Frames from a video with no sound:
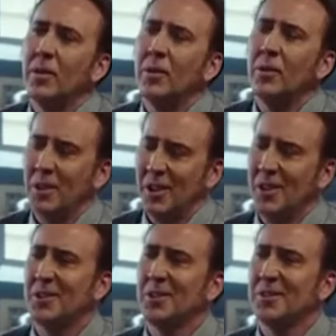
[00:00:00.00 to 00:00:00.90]
Why,
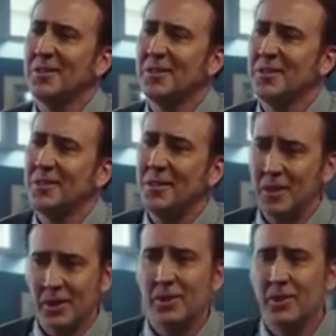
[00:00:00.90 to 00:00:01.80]
yes.
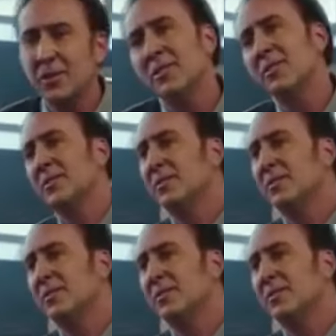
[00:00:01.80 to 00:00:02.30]
Yes, it is.